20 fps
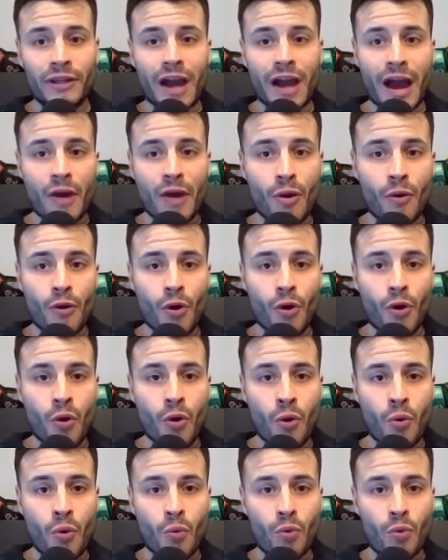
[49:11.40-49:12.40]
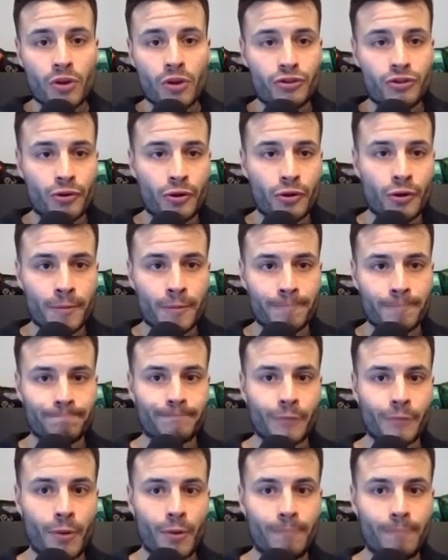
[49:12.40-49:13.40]
I don't know what's your
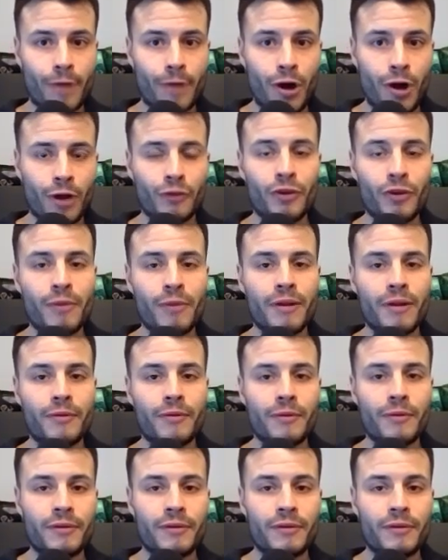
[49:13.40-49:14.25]
ultimate